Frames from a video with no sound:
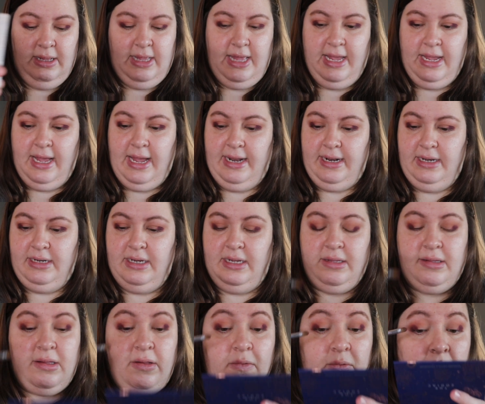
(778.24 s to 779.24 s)
that kind of
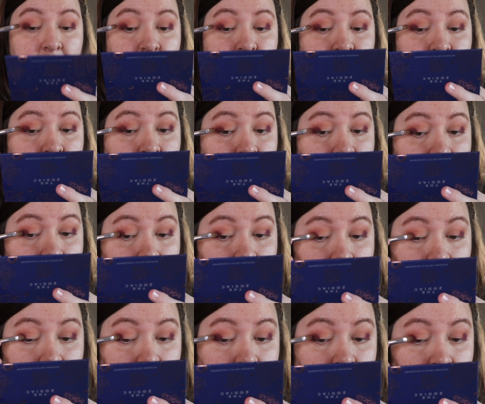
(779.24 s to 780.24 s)
does the work for
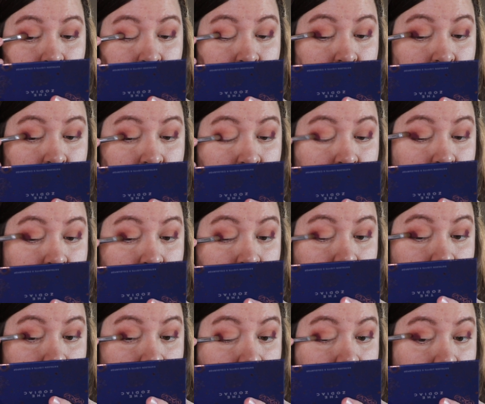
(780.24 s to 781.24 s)
me.
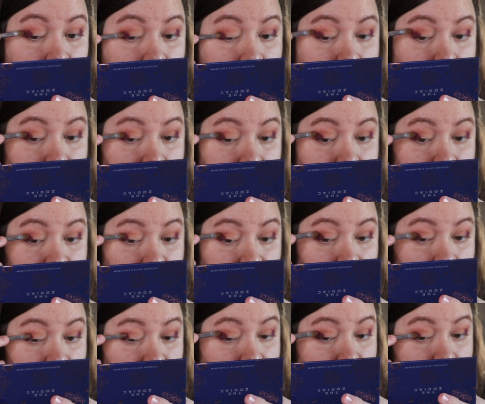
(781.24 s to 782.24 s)
But I want this to
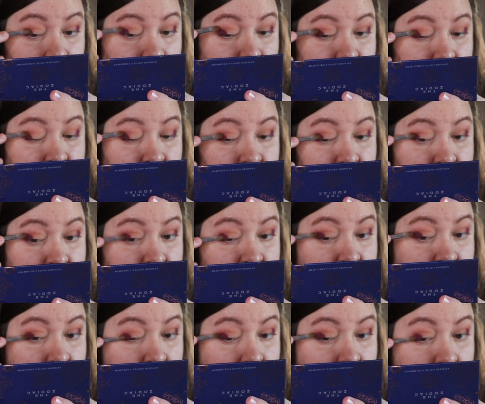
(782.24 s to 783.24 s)
be pretty
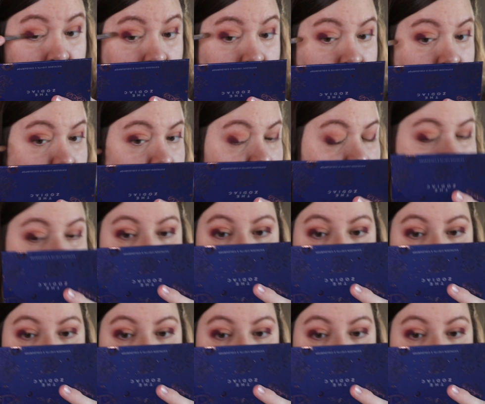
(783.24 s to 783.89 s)
pigmented out there.